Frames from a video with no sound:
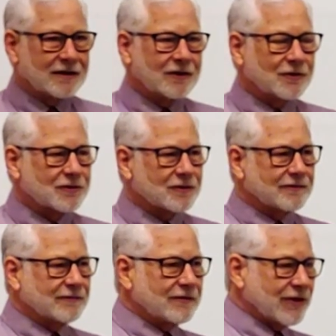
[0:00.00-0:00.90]
on the order
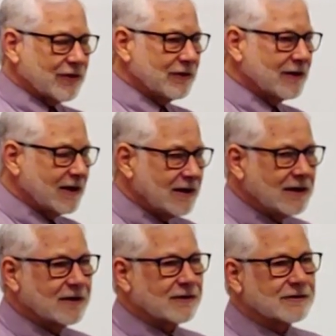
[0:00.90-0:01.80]
of 30
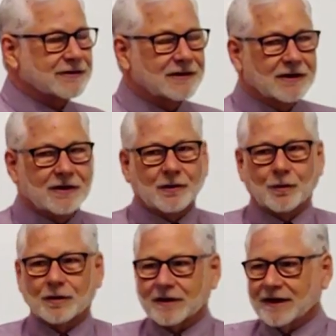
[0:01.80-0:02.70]
years
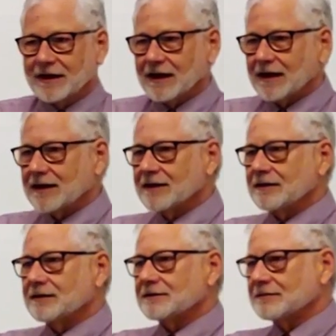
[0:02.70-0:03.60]
working
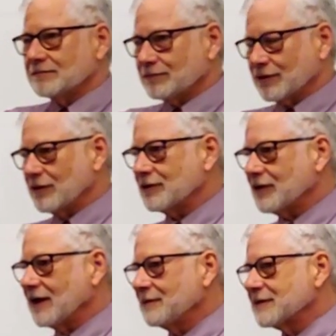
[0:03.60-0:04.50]
on
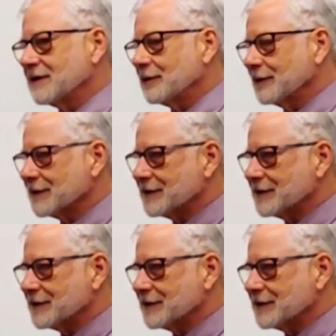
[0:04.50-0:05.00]
programs that were